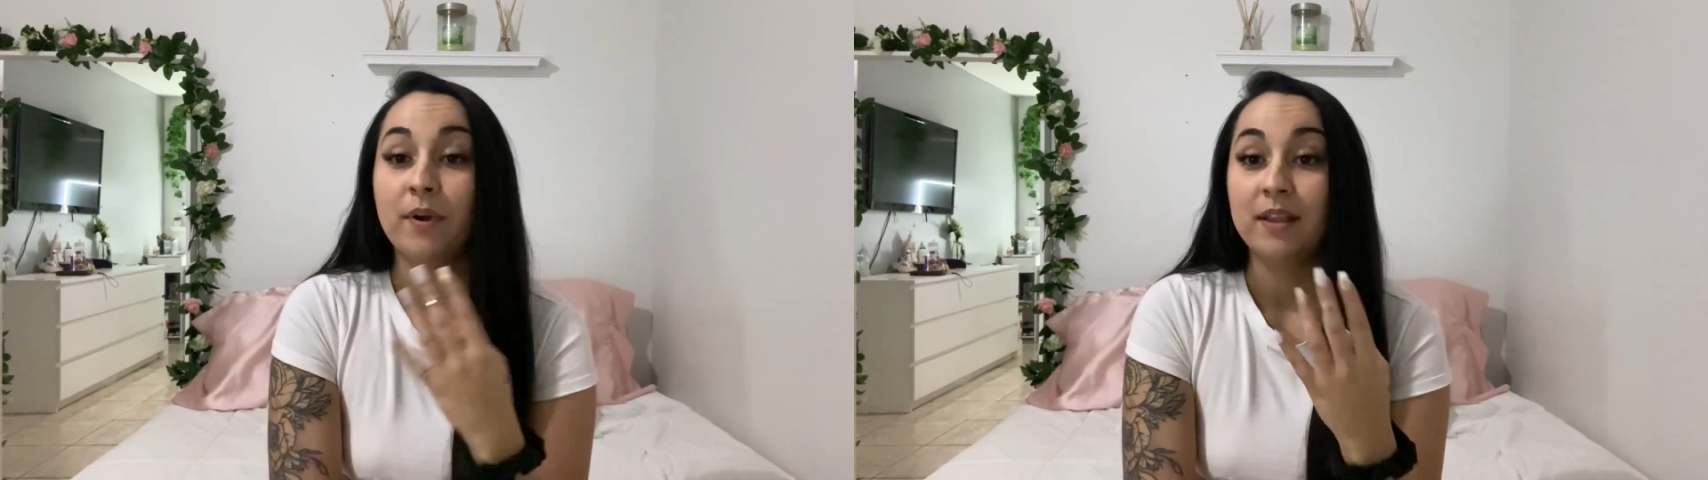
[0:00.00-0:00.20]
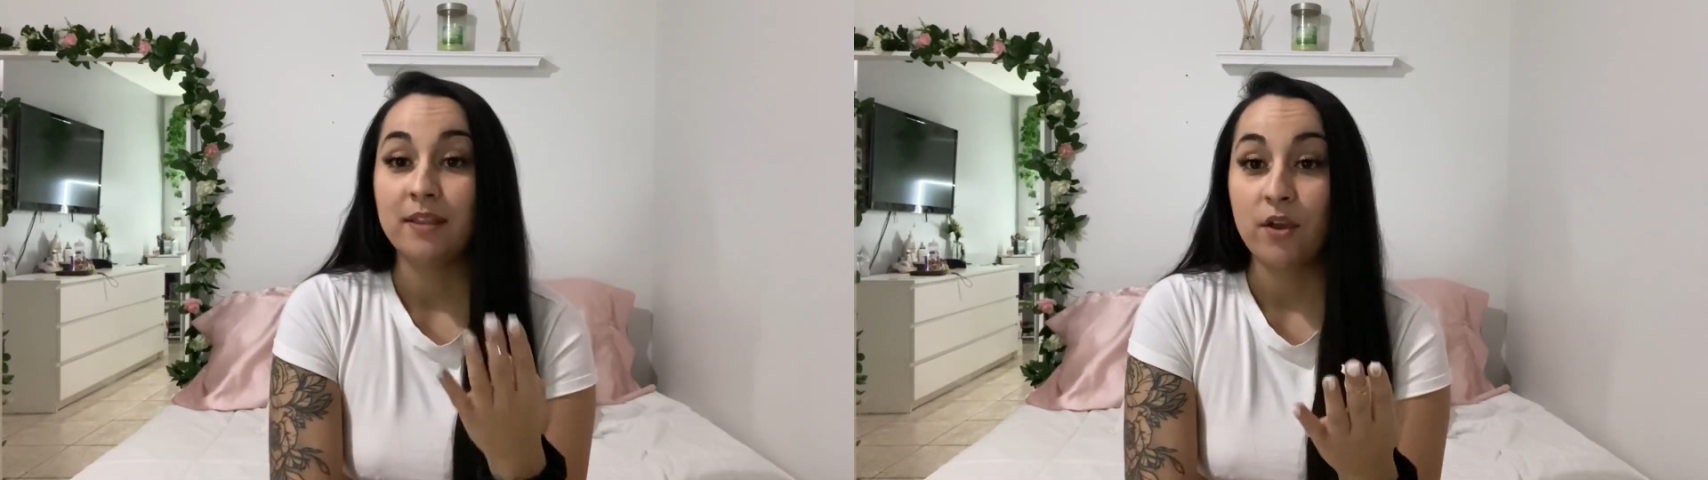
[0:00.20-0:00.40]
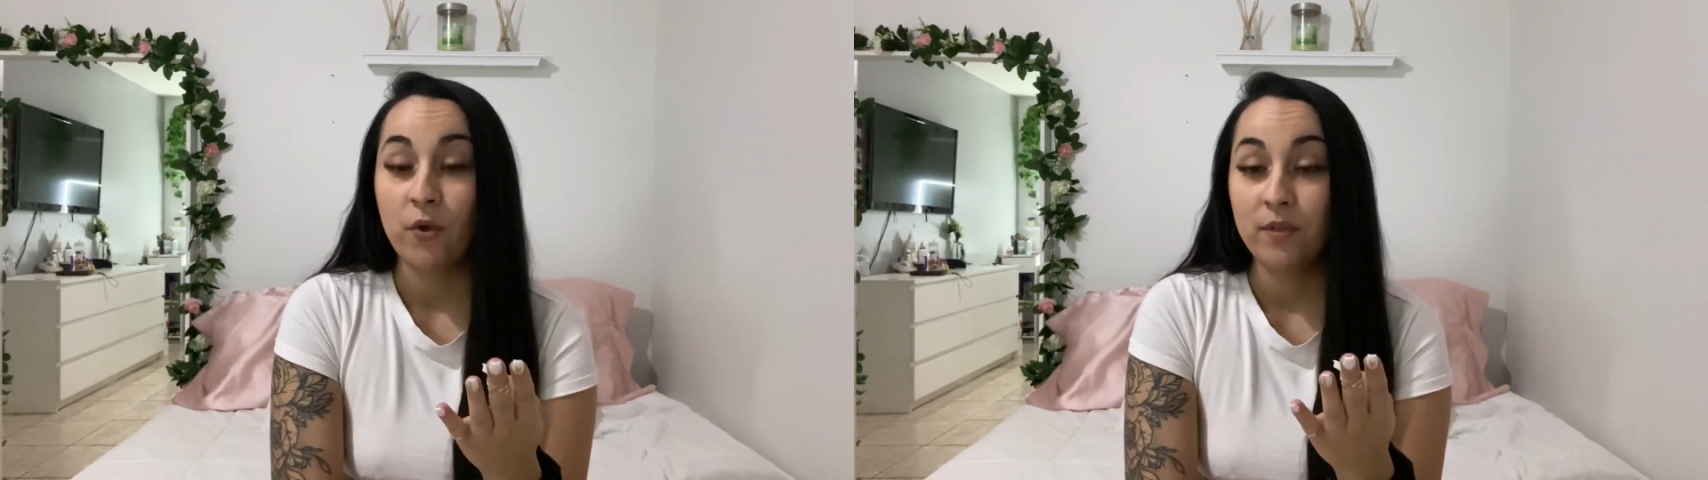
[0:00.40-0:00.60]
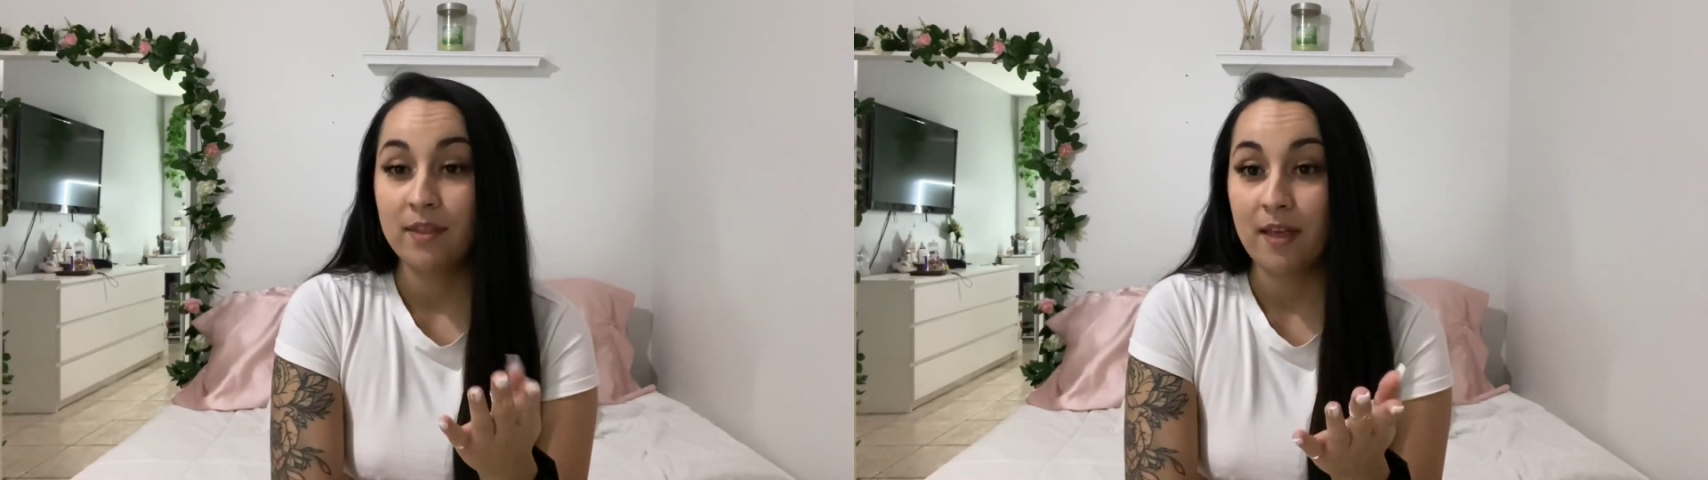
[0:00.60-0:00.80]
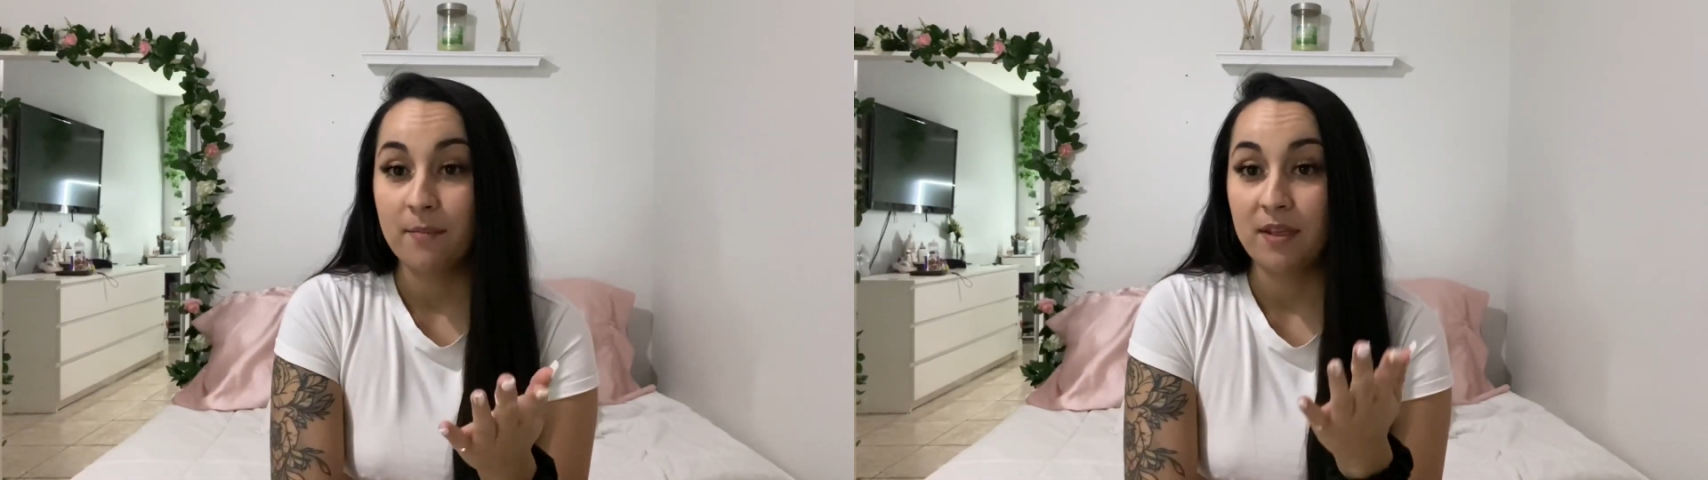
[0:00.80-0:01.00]
but they only
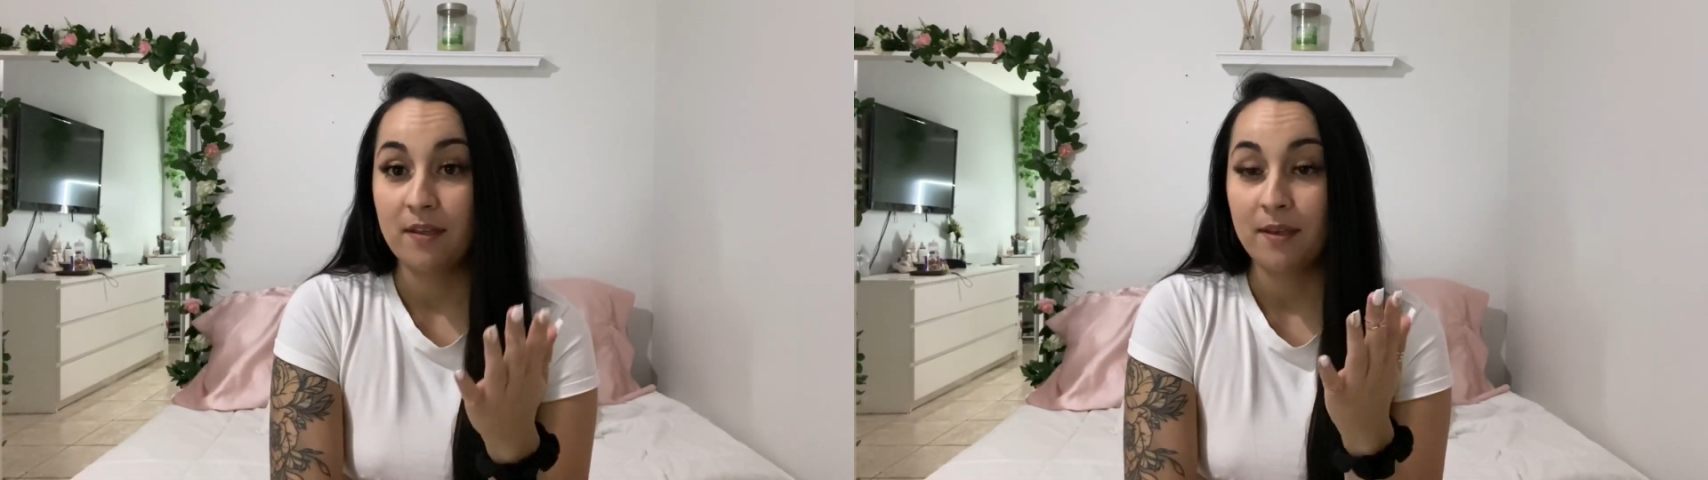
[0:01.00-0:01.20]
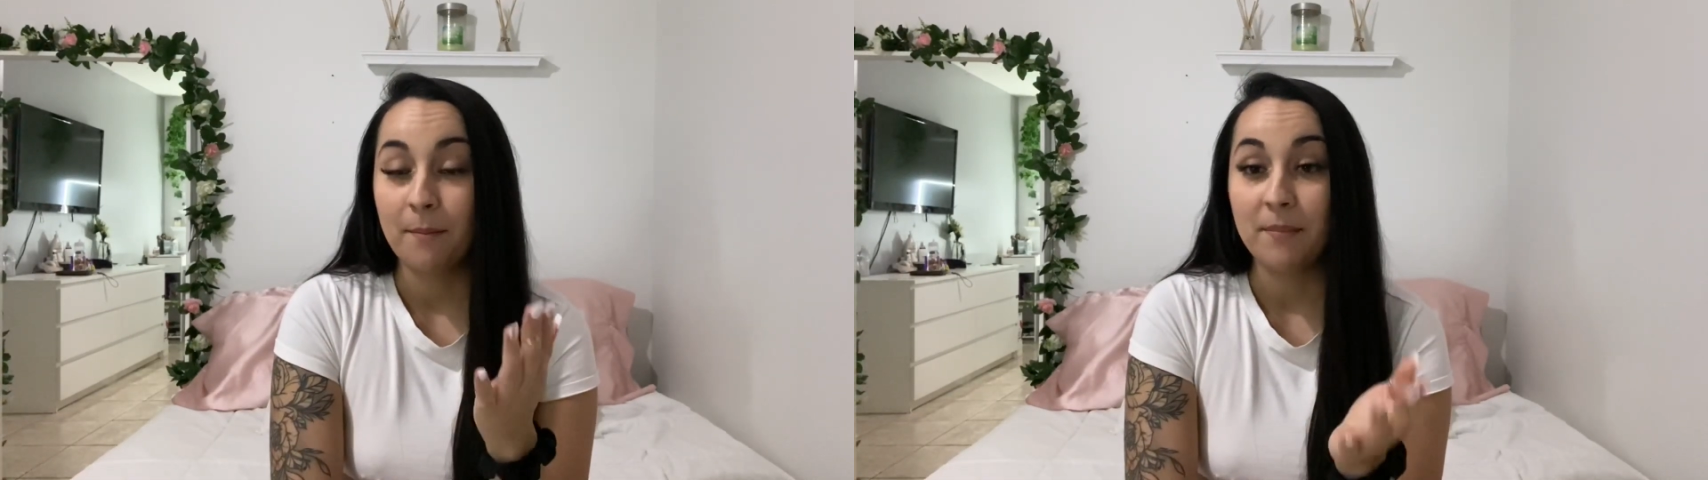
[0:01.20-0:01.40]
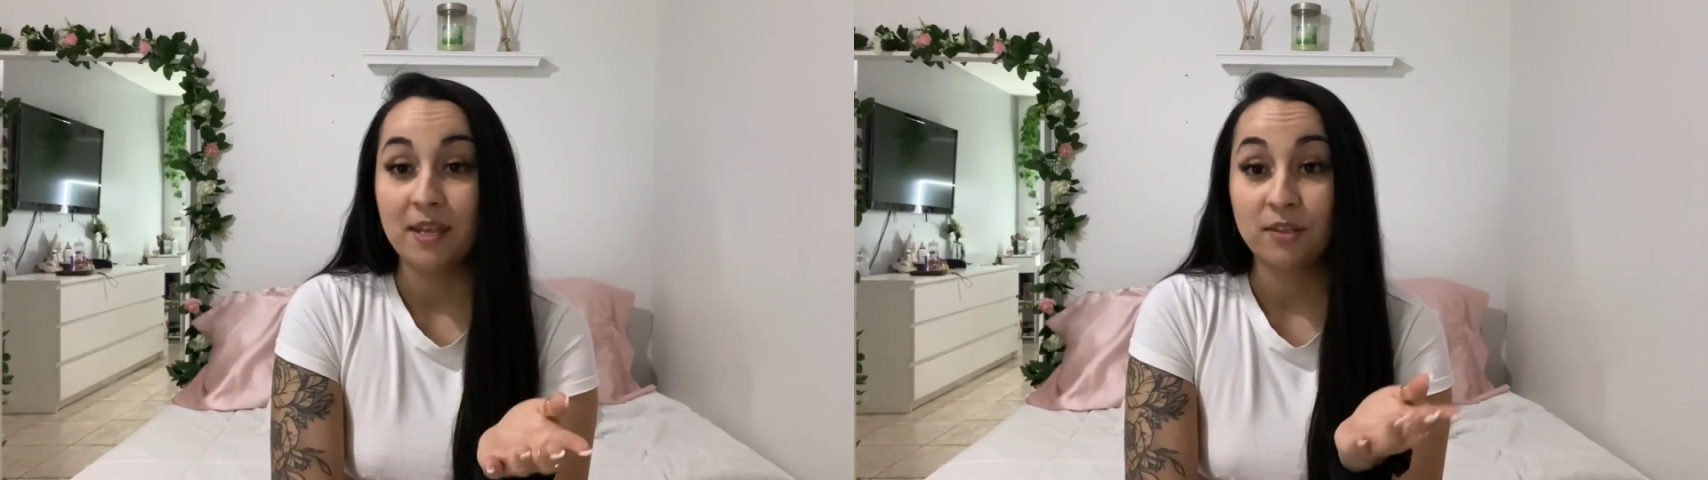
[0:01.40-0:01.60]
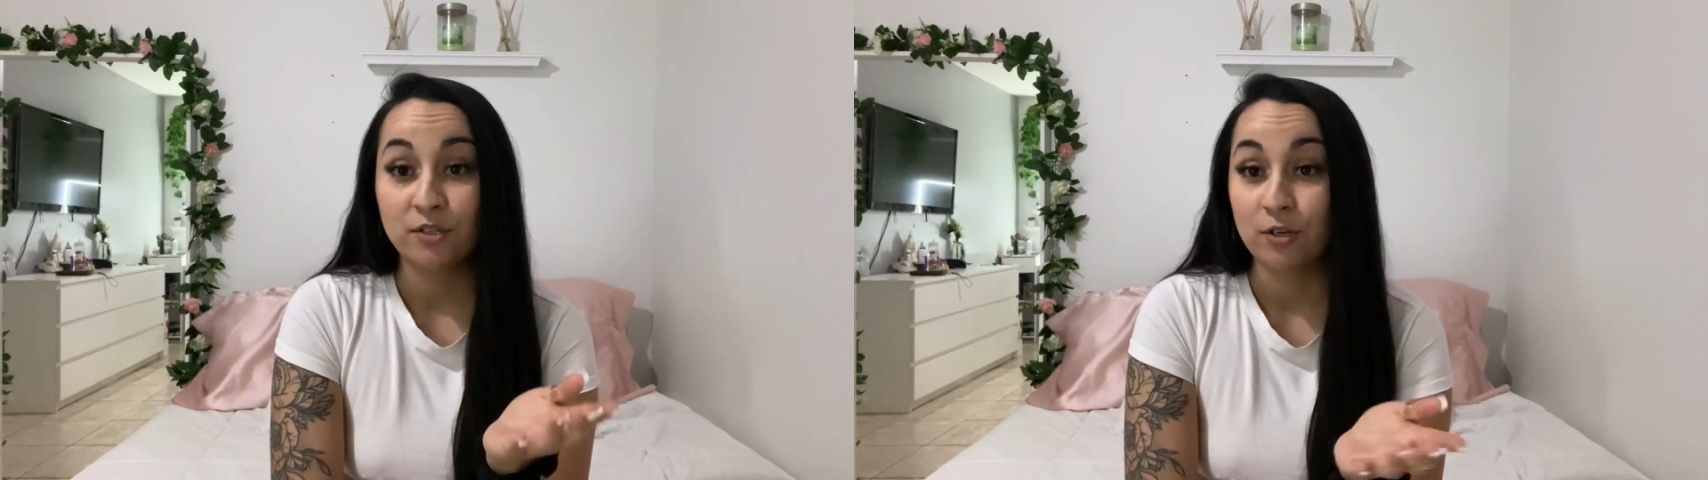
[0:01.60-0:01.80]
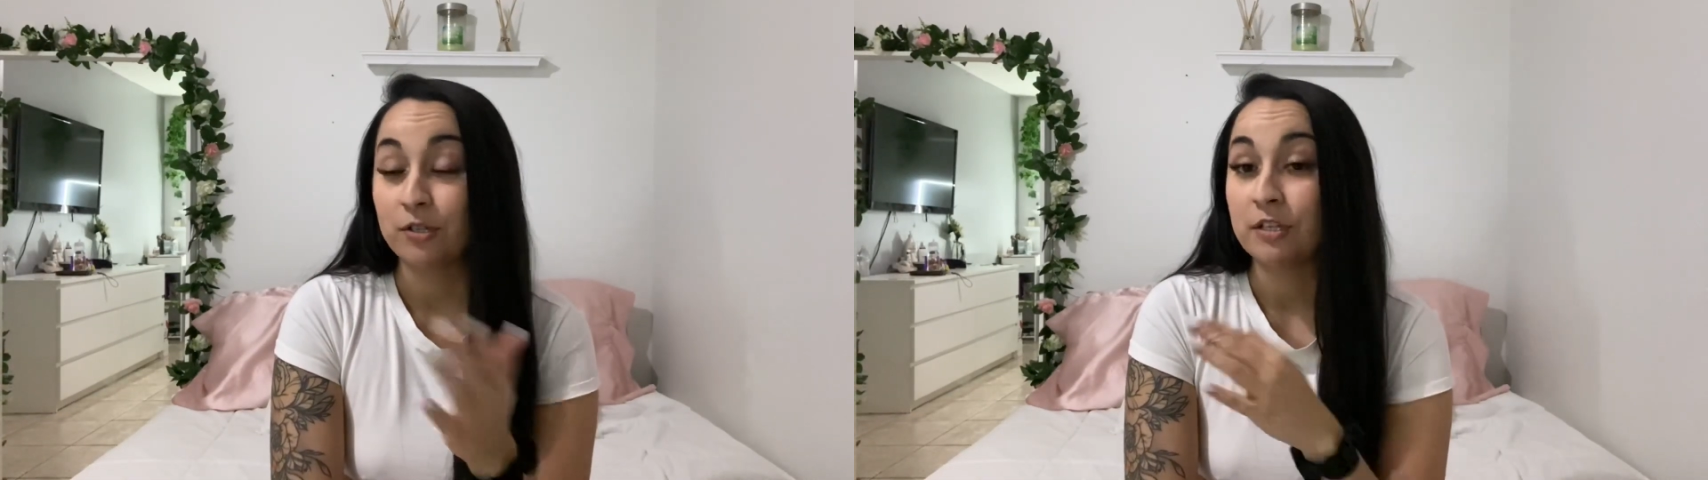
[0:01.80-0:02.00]
let me meet the
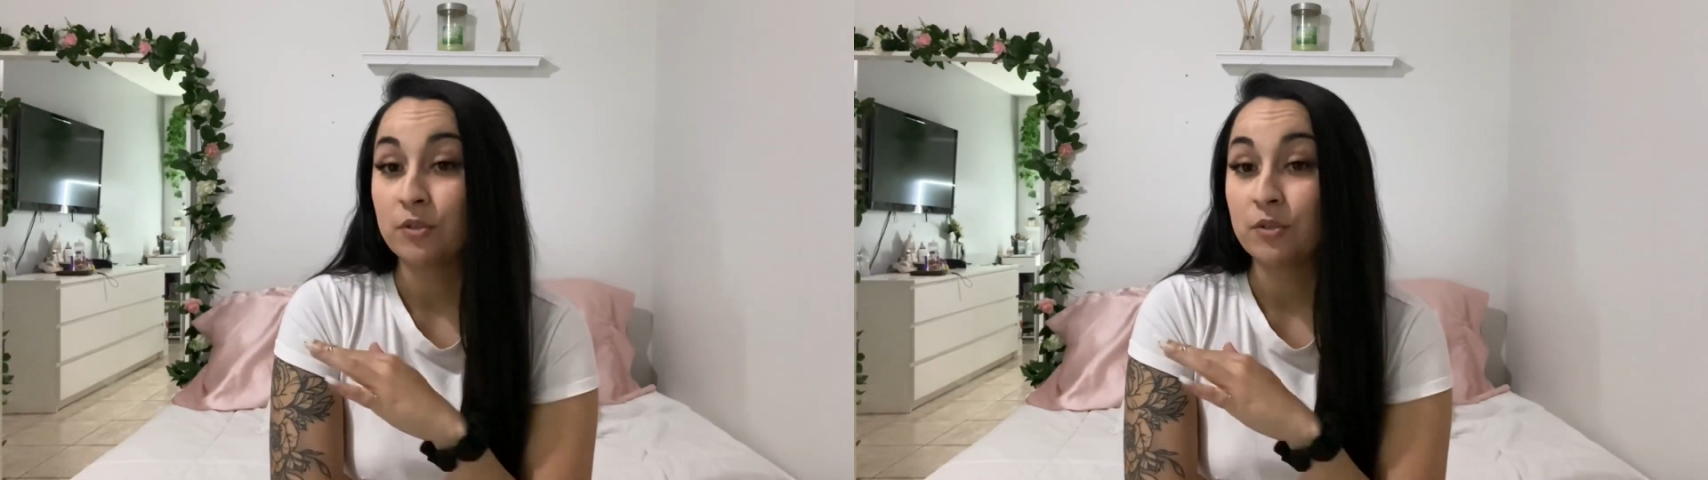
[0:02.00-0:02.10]
surgeon